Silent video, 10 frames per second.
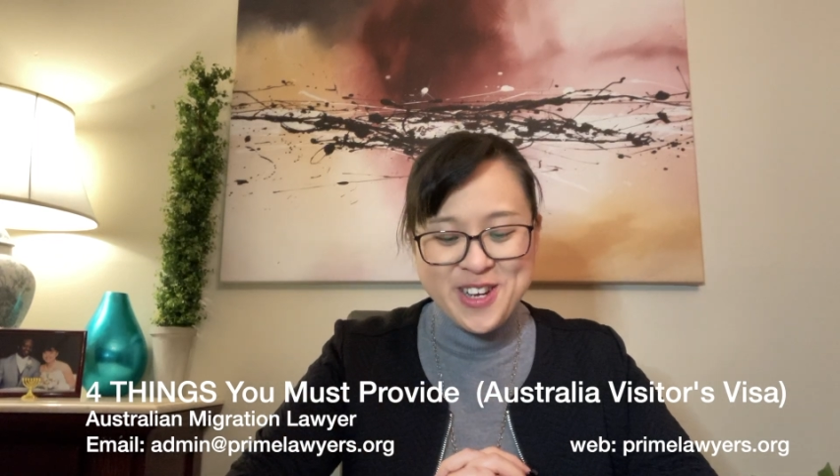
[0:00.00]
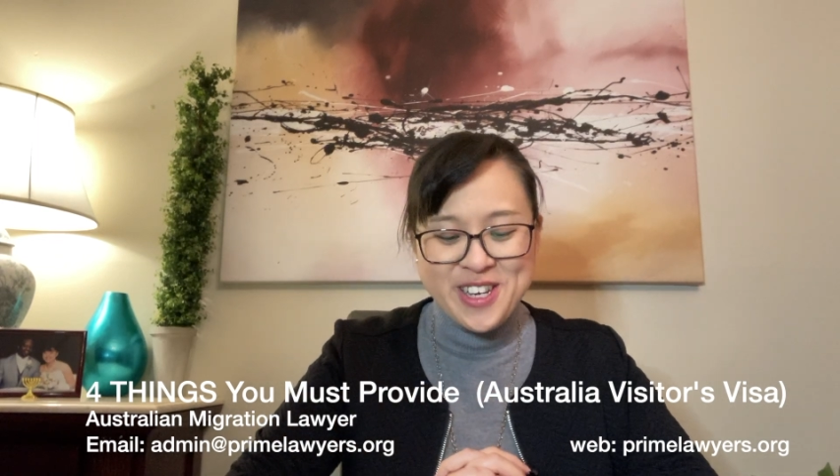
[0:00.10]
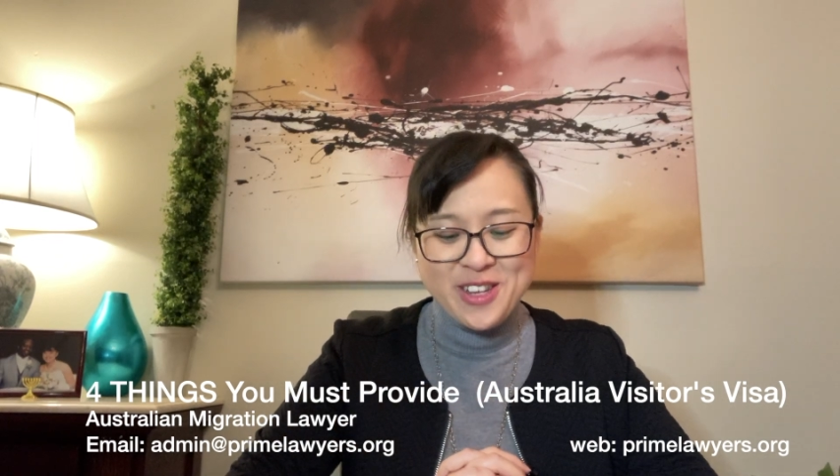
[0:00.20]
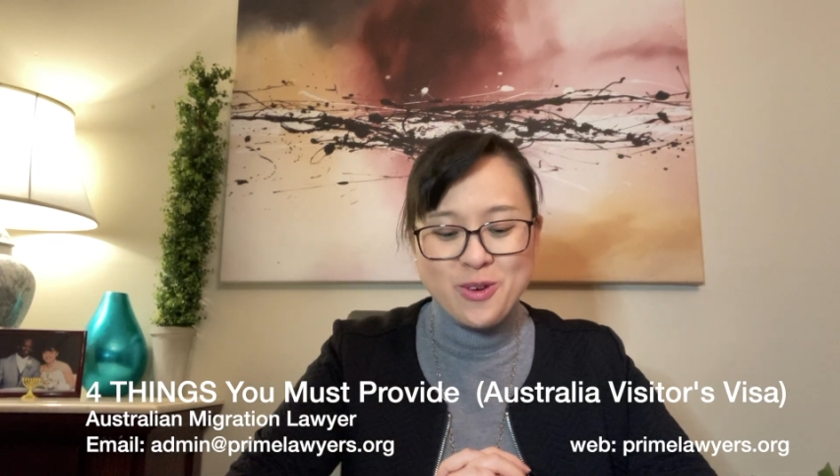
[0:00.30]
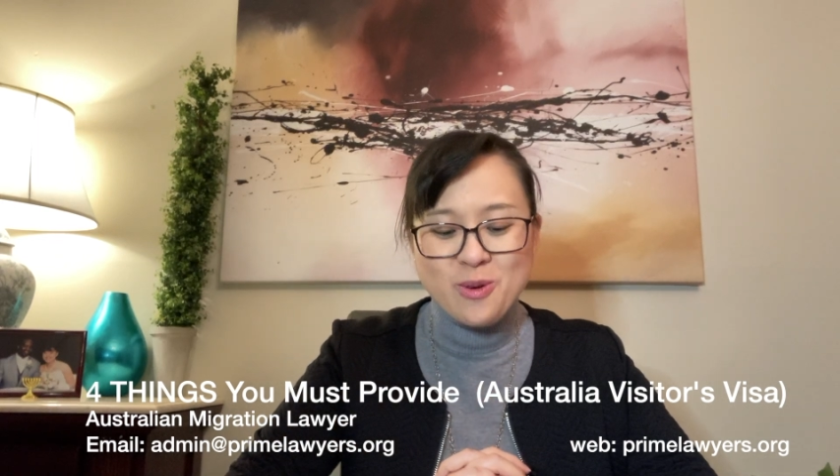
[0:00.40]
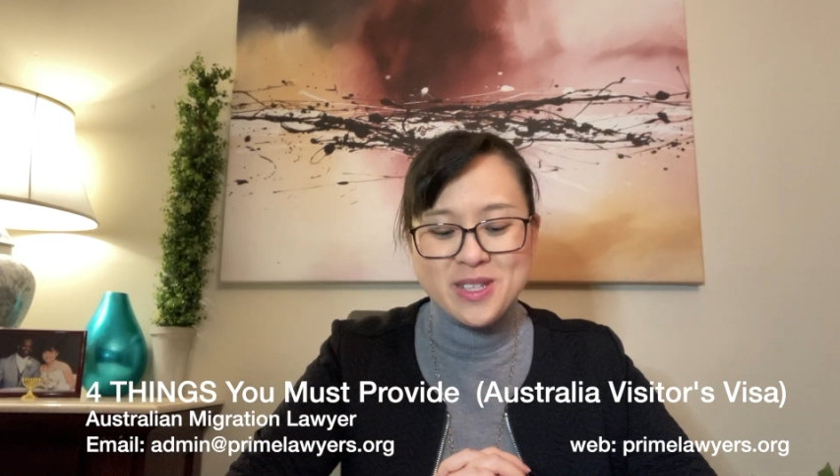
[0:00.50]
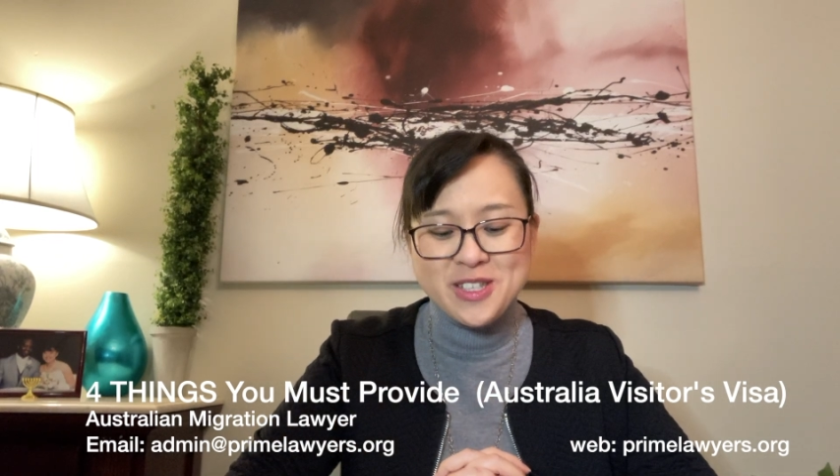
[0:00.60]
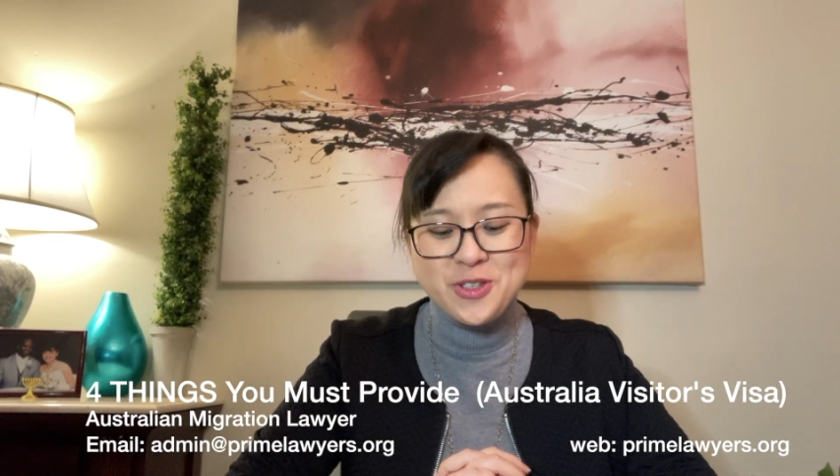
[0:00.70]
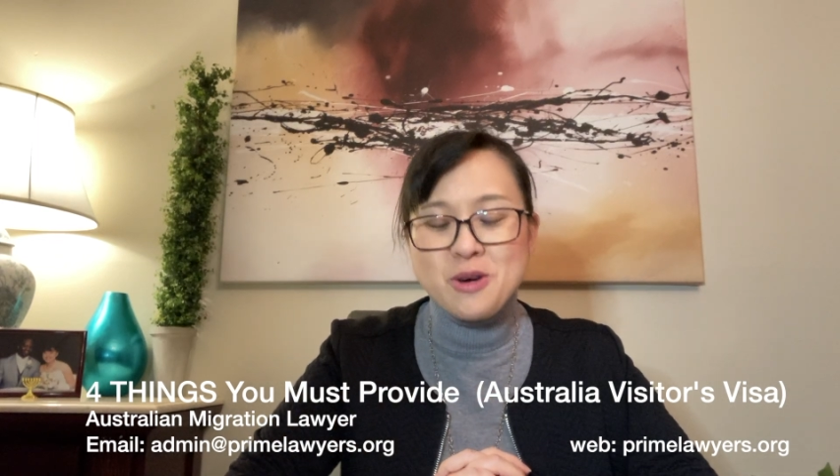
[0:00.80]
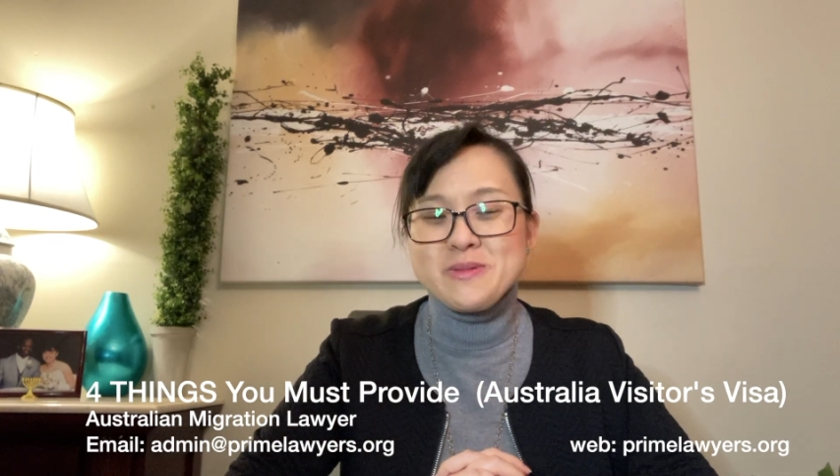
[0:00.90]
in order
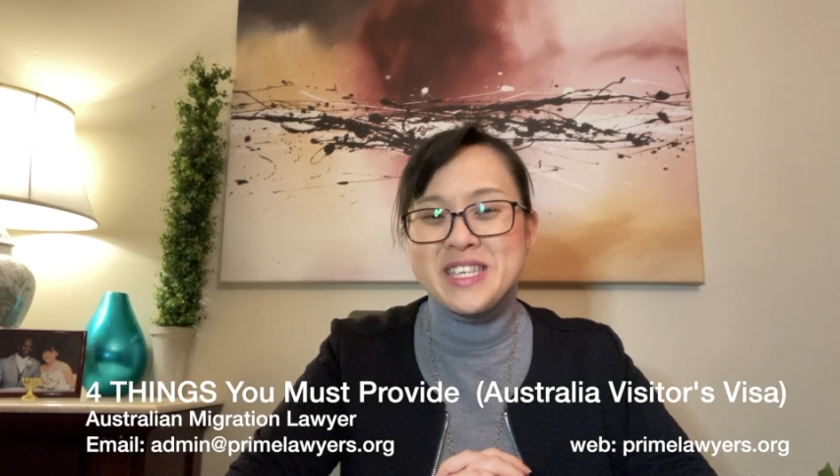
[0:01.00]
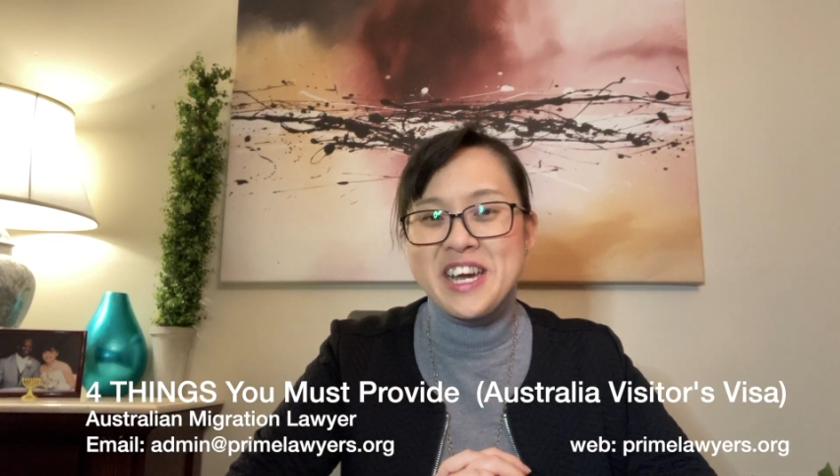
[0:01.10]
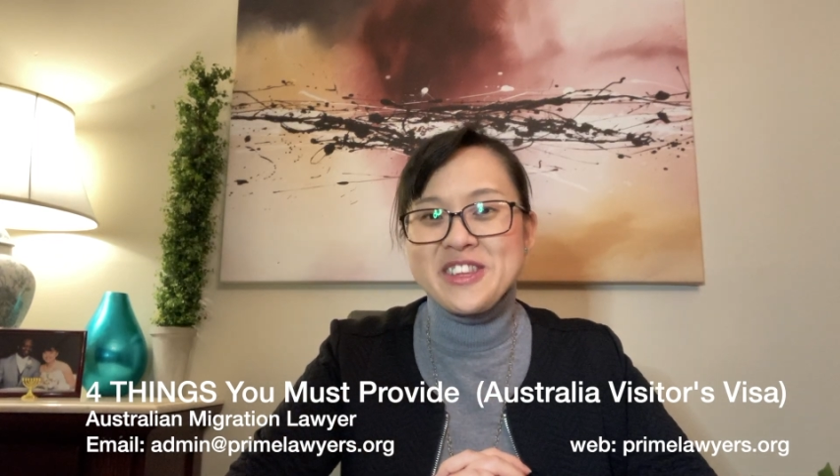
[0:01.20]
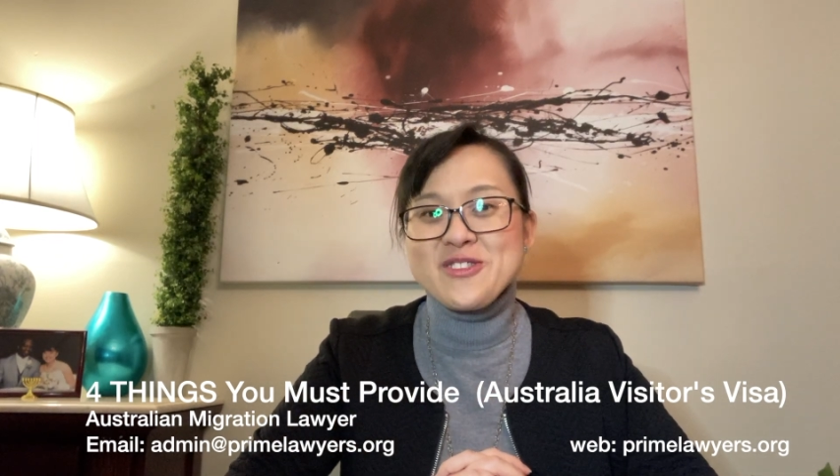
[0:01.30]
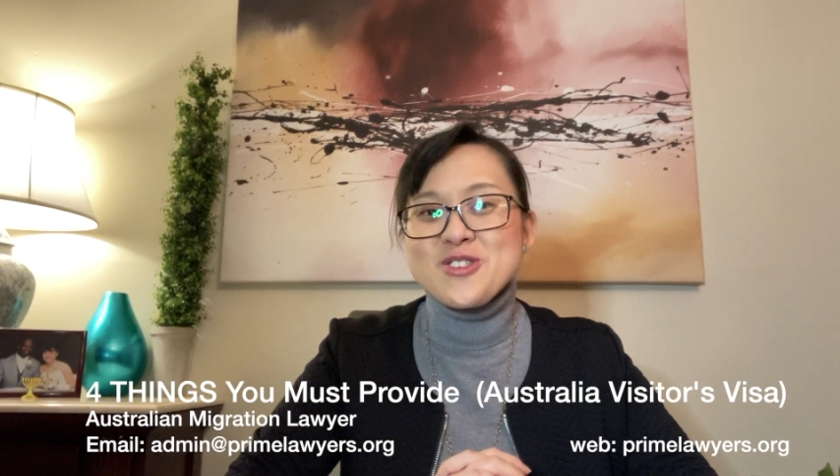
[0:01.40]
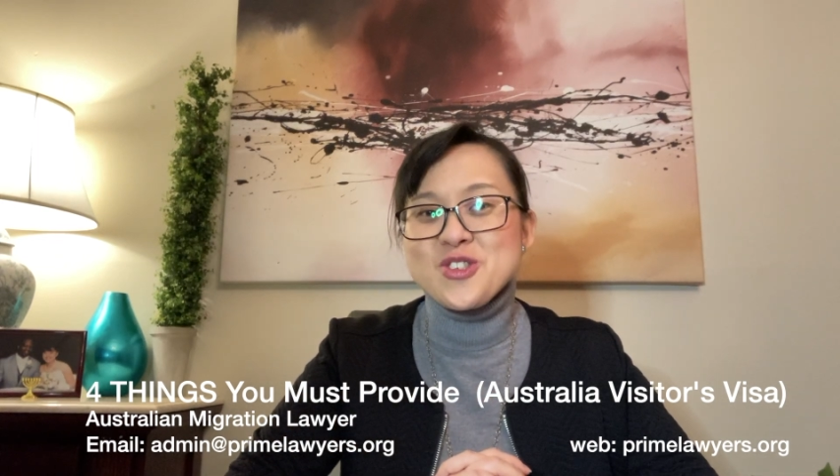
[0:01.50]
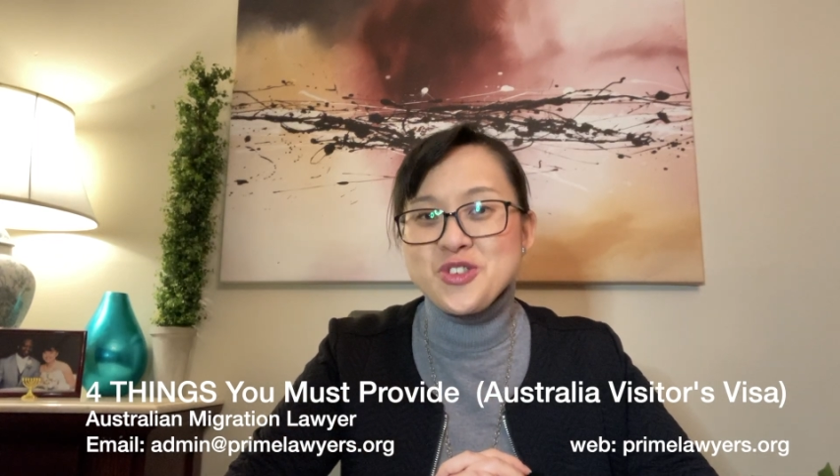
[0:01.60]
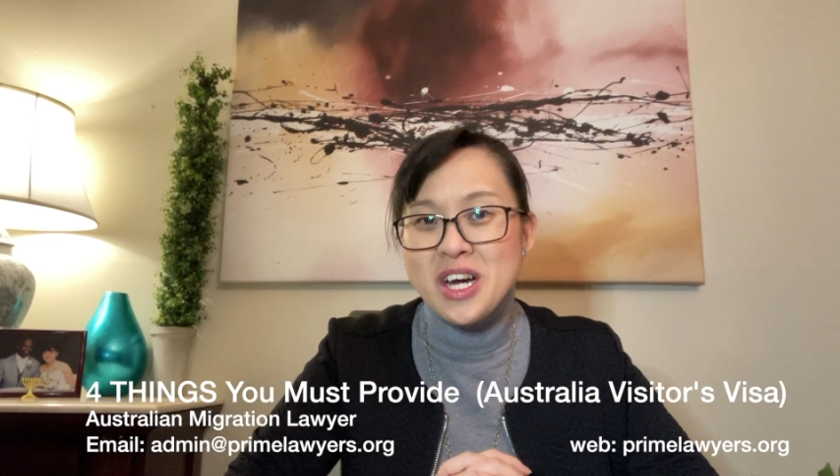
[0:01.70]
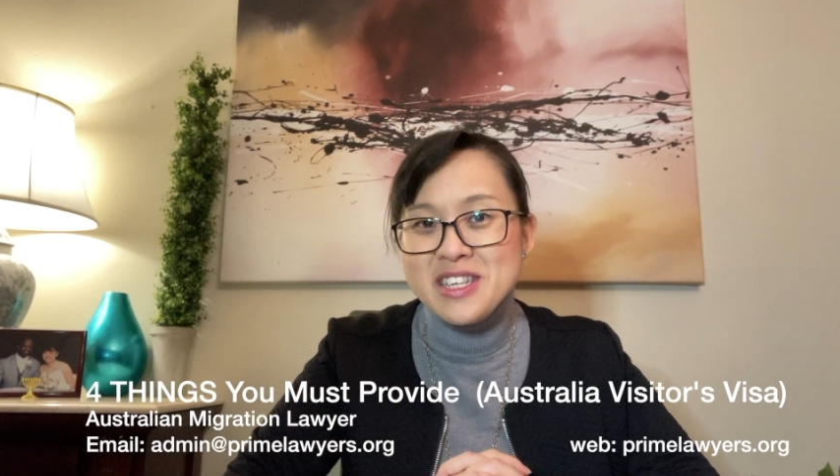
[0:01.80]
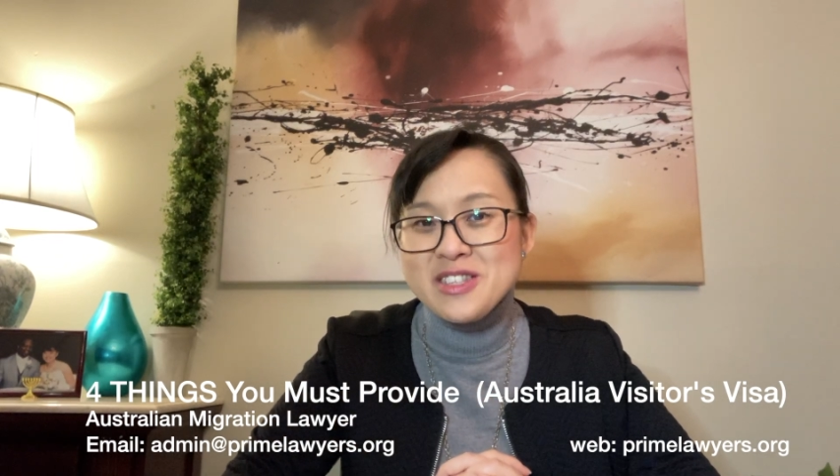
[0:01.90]
to obtain an
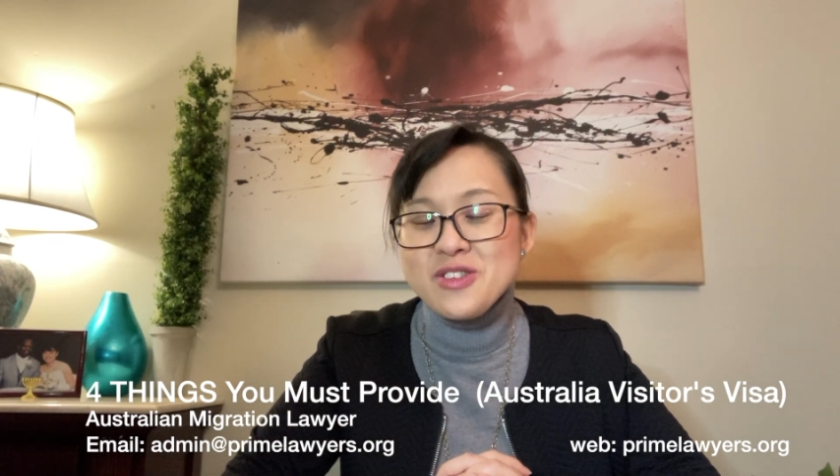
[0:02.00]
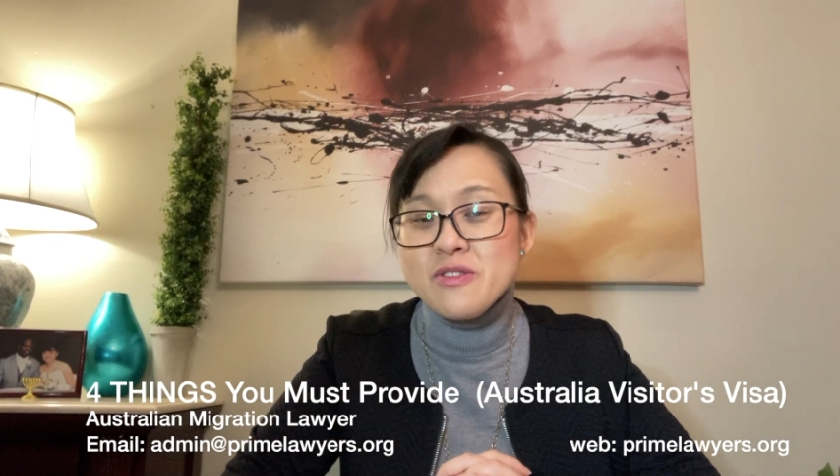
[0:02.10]
Australian